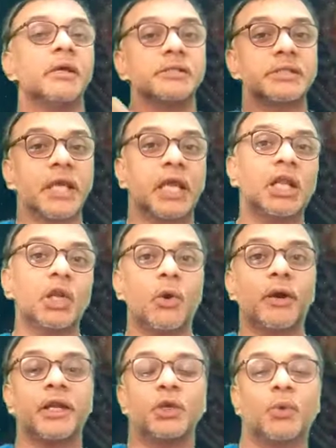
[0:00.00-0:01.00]
second
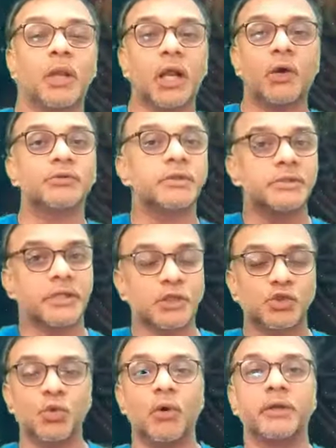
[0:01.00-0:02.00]
lord in 12 houses,
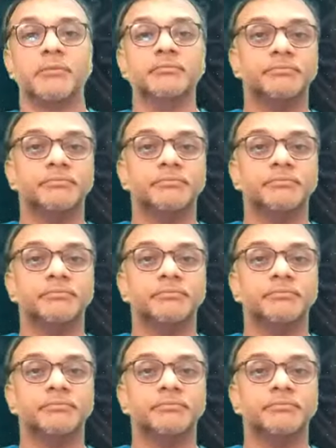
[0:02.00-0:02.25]
and so on.